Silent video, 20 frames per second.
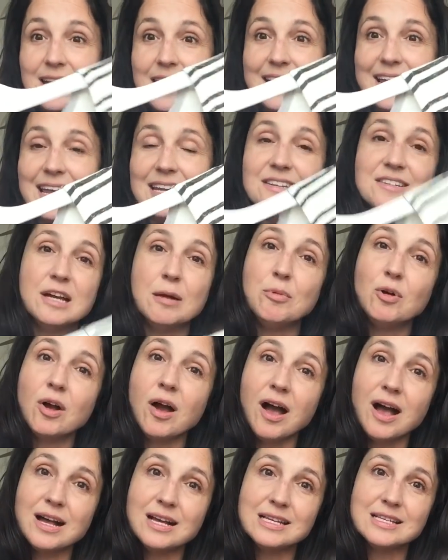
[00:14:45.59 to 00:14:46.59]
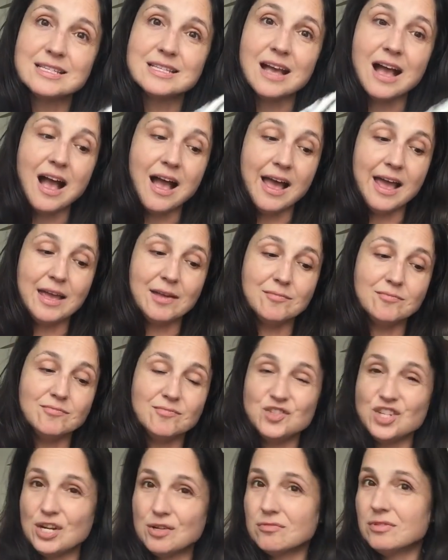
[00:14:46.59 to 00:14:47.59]
Again, double gauze, I'm
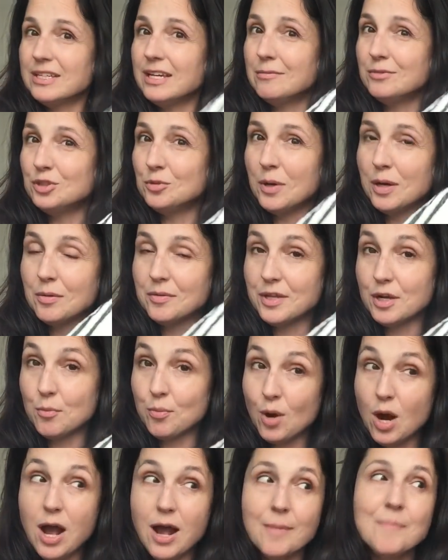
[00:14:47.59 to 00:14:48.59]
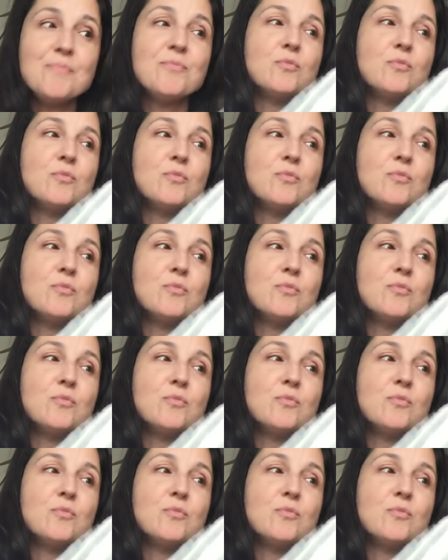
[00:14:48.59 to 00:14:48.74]
generally able to wear without a bra,